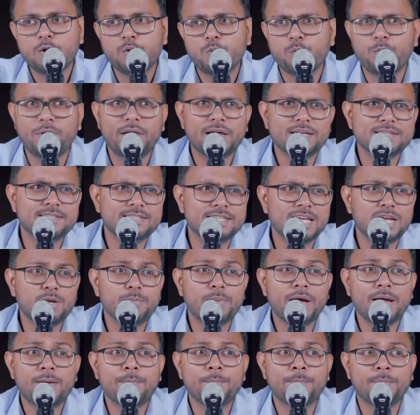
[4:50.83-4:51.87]
we are set
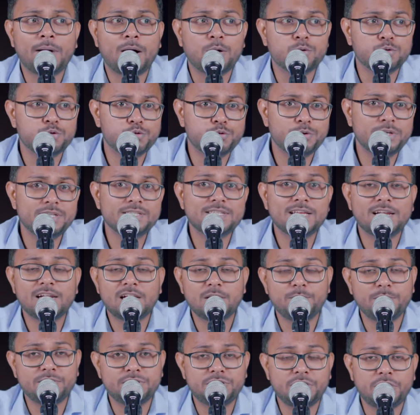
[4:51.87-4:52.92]
by boundaries and
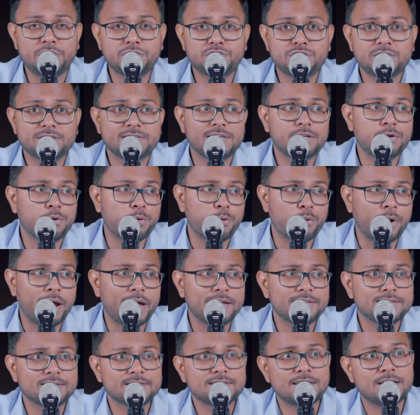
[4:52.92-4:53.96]
limitations and
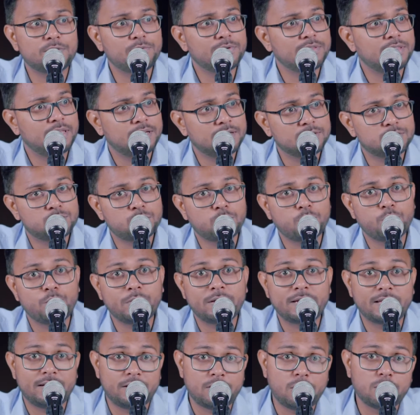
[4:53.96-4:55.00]
horizons that we think so we
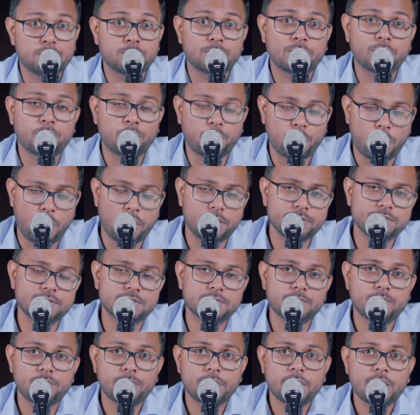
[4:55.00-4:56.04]
cannot cross.
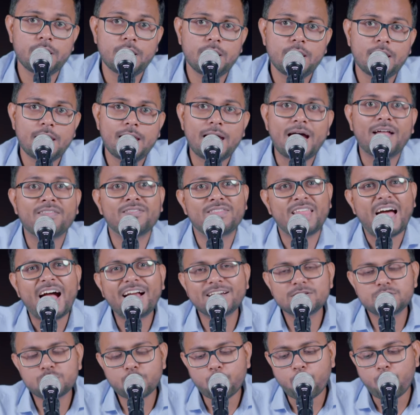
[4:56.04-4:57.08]
And
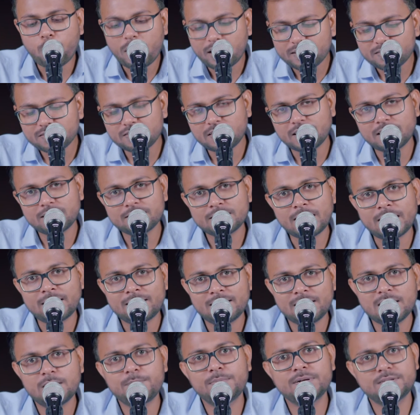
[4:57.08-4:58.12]
that's the one thing that
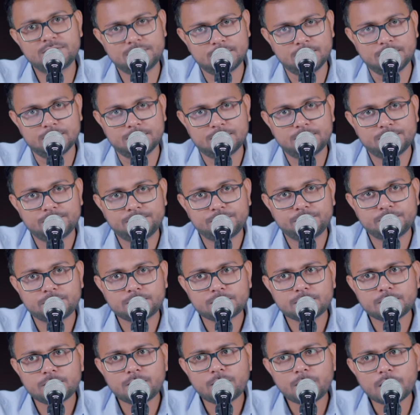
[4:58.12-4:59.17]
limits us.
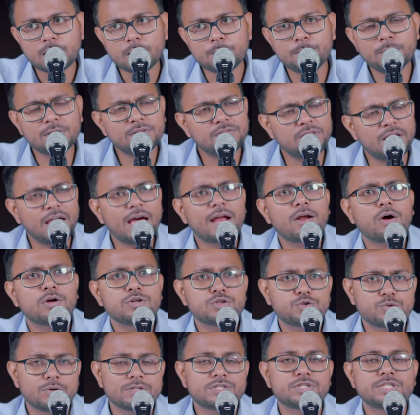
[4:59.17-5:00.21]
but they are
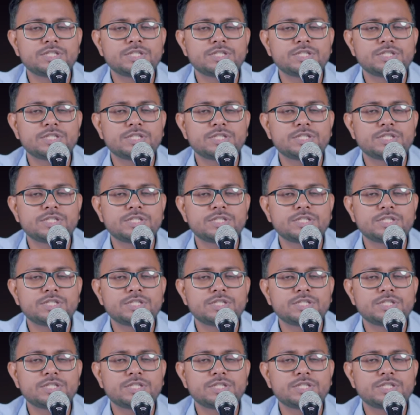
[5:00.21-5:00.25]
onto a